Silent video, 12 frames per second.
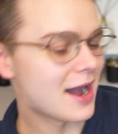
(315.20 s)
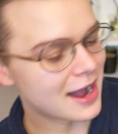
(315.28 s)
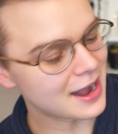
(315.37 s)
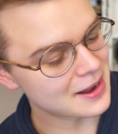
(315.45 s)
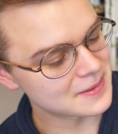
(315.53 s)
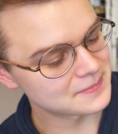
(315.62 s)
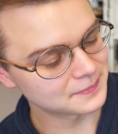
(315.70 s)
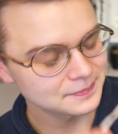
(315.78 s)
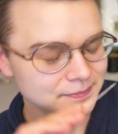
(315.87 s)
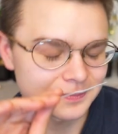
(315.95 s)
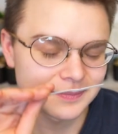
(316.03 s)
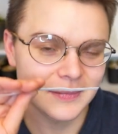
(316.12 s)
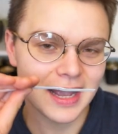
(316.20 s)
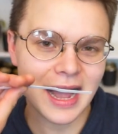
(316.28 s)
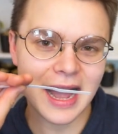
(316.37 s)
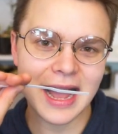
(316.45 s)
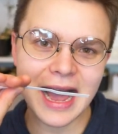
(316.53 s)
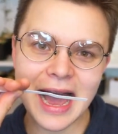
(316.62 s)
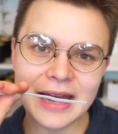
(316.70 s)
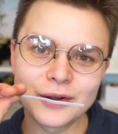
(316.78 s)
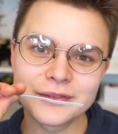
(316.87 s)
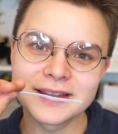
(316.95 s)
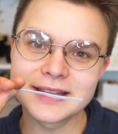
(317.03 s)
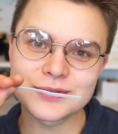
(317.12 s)
Um, I
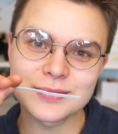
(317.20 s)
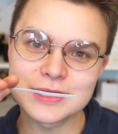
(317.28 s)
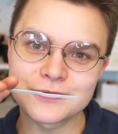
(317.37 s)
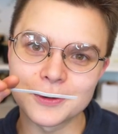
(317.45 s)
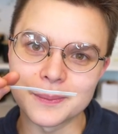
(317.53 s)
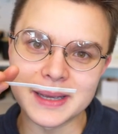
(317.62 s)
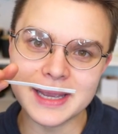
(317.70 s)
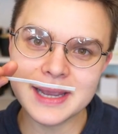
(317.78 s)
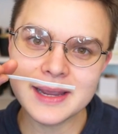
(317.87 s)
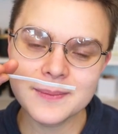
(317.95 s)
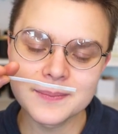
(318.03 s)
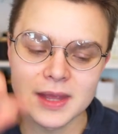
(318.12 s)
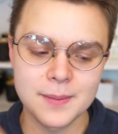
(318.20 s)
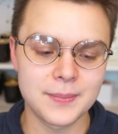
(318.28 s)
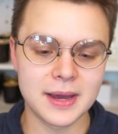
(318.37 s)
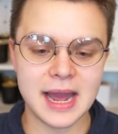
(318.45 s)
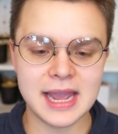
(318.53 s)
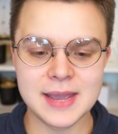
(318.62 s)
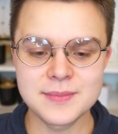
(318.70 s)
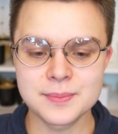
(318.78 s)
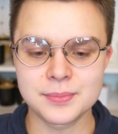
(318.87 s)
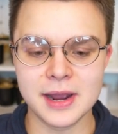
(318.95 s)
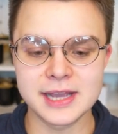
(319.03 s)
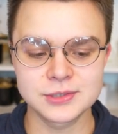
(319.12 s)
don't think this one's for me, but I am
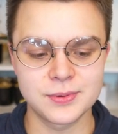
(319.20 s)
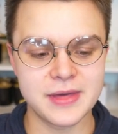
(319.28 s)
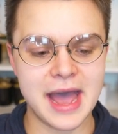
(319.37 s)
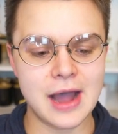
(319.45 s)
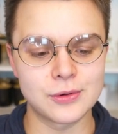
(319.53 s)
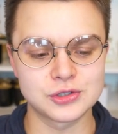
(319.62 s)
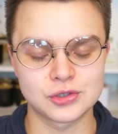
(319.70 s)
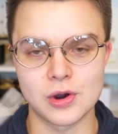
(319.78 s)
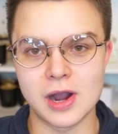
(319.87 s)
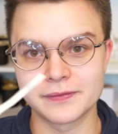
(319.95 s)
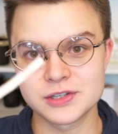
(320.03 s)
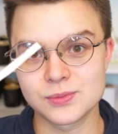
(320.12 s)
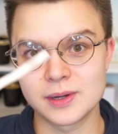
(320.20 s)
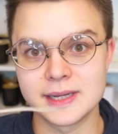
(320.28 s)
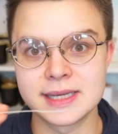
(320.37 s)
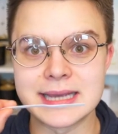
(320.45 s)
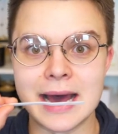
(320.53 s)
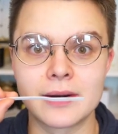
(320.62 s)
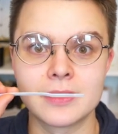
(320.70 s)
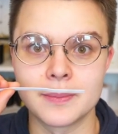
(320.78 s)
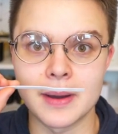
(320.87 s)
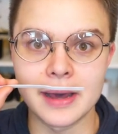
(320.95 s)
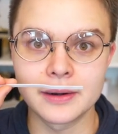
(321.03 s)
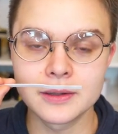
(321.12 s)
impressed with how strong this one is out of the
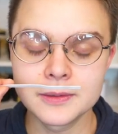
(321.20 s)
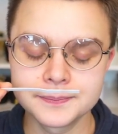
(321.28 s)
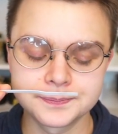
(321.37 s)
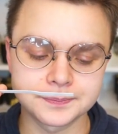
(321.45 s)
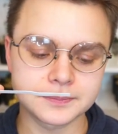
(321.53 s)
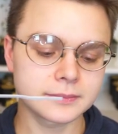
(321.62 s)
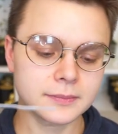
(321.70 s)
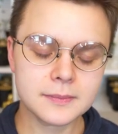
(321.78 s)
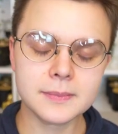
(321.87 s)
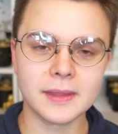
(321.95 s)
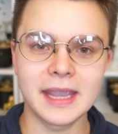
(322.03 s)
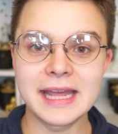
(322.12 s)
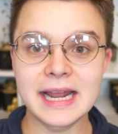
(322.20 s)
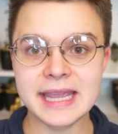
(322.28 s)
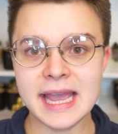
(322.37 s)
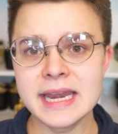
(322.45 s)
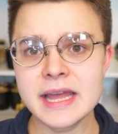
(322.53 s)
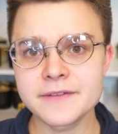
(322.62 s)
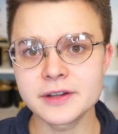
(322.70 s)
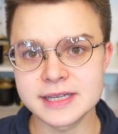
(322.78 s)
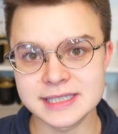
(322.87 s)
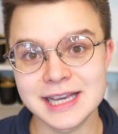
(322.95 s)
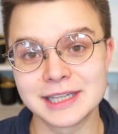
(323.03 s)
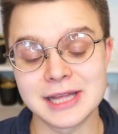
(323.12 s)
bottle. And I can definitely
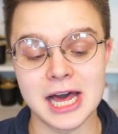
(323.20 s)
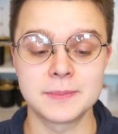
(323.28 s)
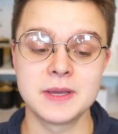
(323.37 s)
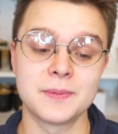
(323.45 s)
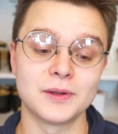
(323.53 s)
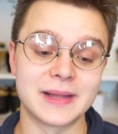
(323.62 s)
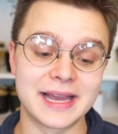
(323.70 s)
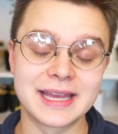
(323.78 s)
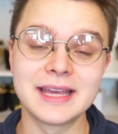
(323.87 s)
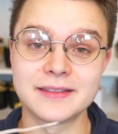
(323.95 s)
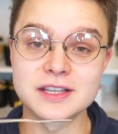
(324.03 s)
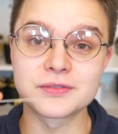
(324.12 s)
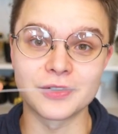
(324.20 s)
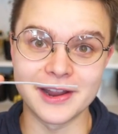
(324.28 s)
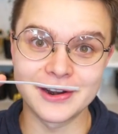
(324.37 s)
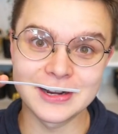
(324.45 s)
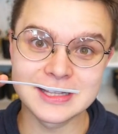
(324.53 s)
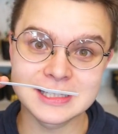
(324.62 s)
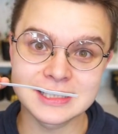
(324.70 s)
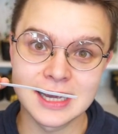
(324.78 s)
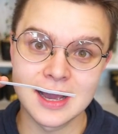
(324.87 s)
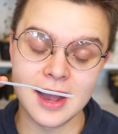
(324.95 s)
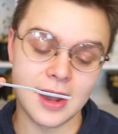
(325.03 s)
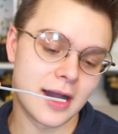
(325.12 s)
see a lot of people liking this fragrance.
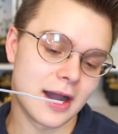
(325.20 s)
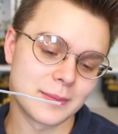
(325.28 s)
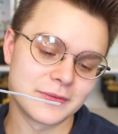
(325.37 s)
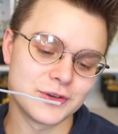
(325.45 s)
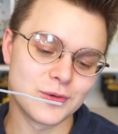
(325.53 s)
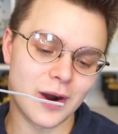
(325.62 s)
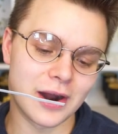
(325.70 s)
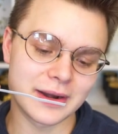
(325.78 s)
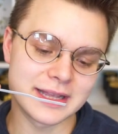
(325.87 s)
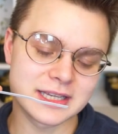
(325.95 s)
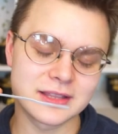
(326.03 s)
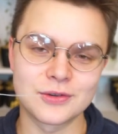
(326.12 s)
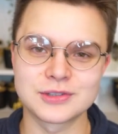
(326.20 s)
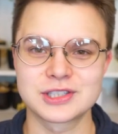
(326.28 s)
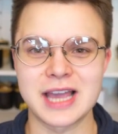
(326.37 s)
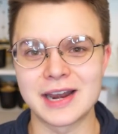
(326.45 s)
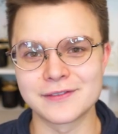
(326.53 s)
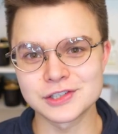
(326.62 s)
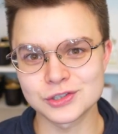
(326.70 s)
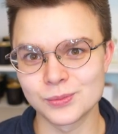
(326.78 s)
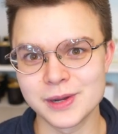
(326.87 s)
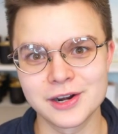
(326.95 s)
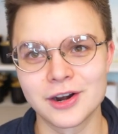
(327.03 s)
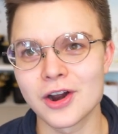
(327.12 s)
Um, if you are into those kind of
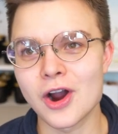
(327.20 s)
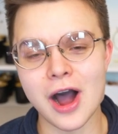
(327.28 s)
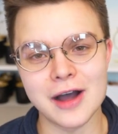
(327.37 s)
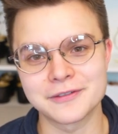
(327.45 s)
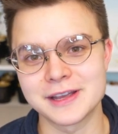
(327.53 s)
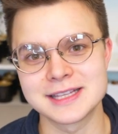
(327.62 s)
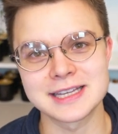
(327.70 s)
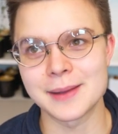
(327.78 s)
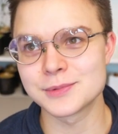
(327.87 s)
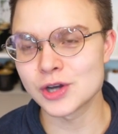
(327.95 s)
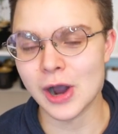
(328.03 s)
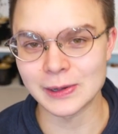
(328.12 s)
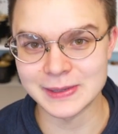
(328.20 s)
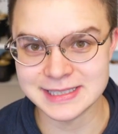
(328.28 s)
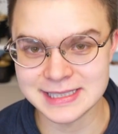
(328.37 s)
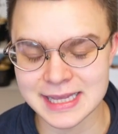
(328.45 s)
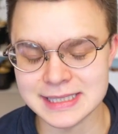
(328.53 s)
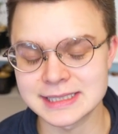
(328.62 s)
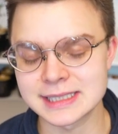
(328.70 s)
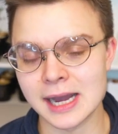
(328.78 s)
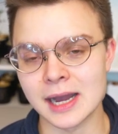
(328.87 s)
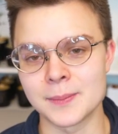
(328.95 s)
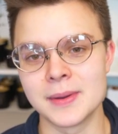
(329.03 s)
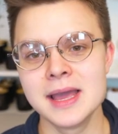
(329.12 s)
sweeter coffee type chocolate scents.
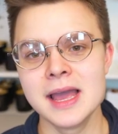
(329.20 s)
Um,